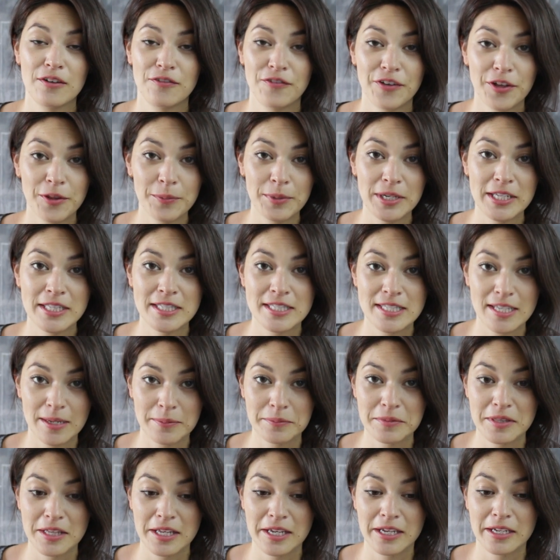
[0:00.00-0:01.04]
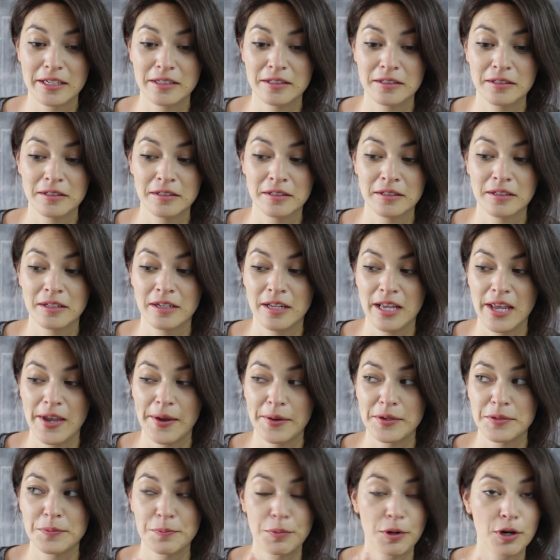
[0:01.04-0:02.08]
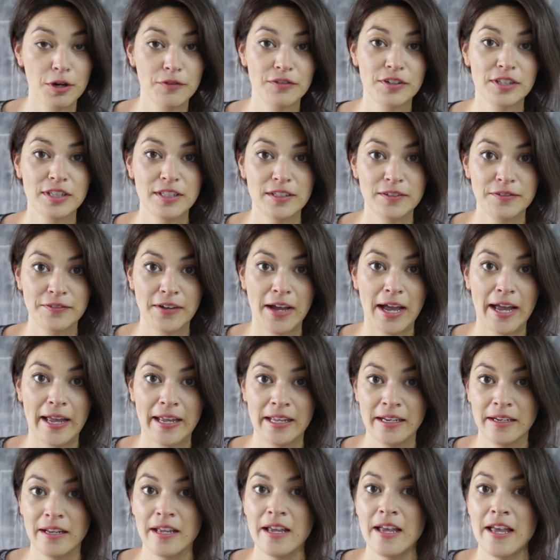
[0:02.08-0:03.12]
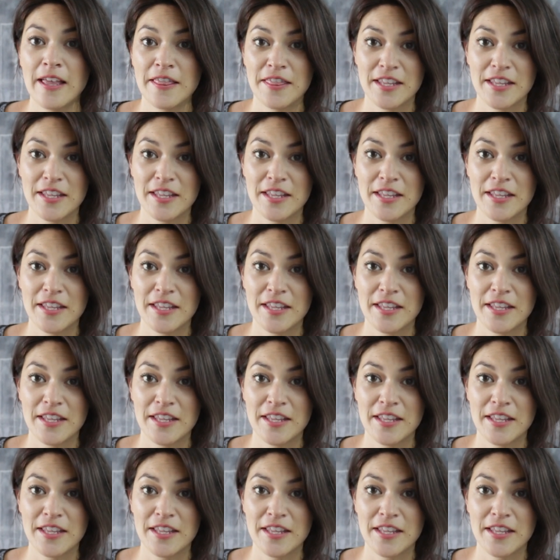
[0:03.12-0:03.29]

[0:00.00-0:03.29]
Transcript: filming something. It was perfectly fine.